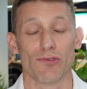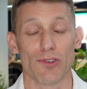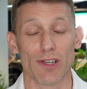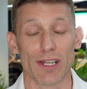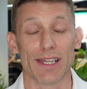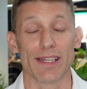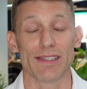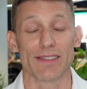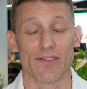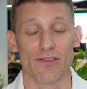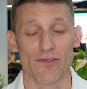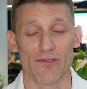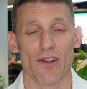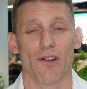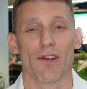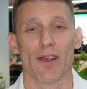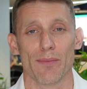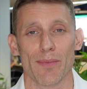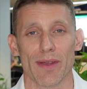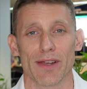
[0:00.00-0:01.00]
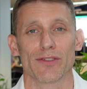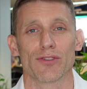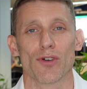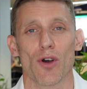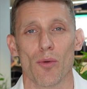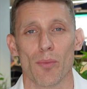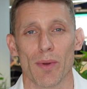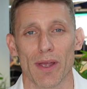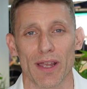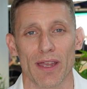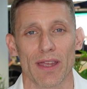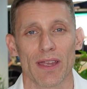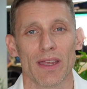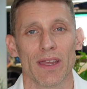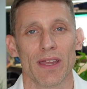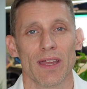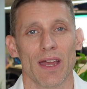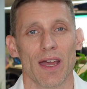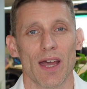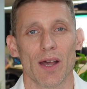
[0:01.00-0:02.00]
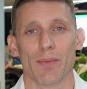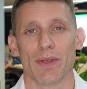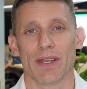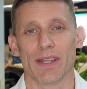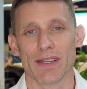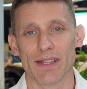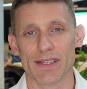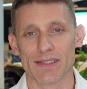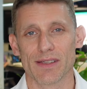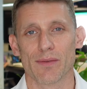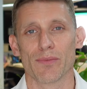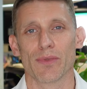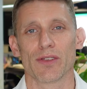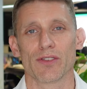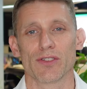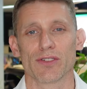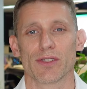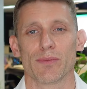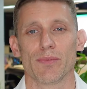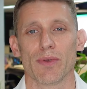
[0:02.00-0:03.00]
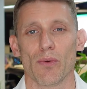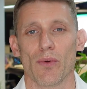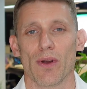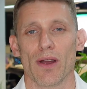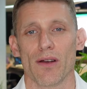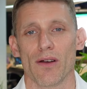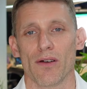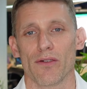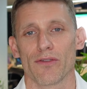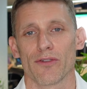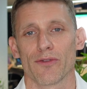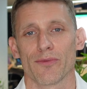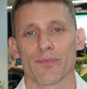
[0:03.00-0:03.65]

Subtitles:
really is a very big topic, but it is something just to be aware of.